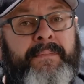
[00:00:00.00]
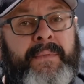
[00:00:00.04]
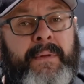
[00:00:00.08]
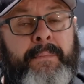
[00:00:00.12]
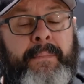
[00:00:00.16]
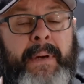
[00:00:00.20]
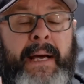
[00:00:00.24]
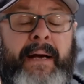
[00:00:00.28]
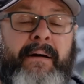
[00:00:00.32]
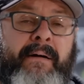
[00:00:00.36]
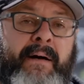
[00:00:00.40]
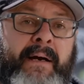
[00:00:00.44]

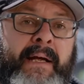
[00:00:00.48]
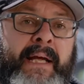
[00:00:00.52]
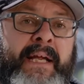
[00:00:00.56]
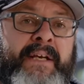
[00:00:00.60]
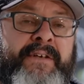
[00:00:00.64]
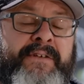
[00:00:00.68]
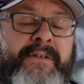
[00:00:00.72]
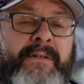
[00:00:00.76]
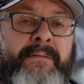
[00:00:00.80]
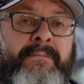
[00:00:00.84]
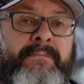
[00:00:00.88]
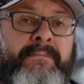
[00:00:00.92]
Barra
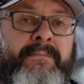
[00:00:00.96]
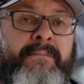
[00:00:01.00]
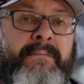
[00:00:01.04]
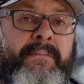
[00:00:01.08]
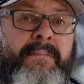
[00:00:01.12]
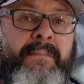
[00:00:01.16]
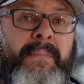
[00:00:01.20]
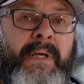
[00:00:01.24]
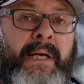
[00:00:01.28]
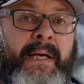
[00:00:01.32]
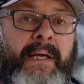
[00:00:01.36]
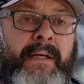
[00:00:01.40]
engine
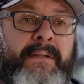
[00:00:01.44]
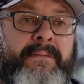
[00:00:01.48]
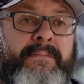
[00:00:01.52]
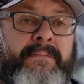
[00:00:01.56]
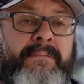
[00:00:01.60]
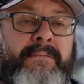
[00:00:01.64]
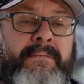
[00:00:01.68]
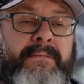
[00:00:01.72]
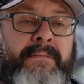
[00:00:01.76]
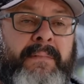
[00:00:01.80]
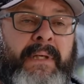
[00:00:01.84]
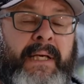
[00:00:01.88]

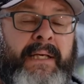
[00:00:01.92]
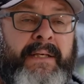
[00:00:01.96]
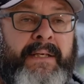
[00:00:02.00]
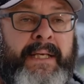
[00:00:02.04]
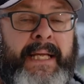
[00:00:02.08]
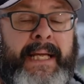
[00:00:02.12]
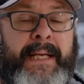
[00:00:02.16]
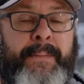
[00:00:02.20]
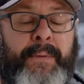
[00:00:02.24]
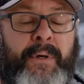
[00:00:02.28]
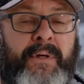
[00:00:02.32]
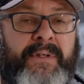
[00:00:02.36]
and
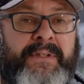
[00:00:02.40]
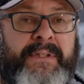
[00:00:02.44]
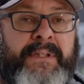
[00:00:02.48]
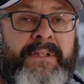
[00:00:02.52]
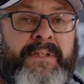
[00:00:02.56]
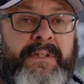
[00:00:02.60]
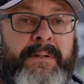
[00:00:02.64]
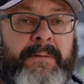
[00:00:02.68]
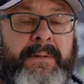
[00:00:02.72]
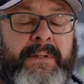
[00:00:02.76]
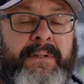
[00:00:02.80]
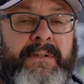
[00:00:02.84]
gearbox
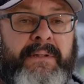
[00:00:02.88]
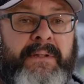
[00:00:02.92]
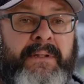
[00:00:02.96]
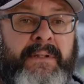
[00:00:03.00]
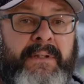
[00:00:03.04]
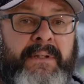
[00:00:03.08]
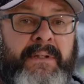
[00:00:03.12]
into it.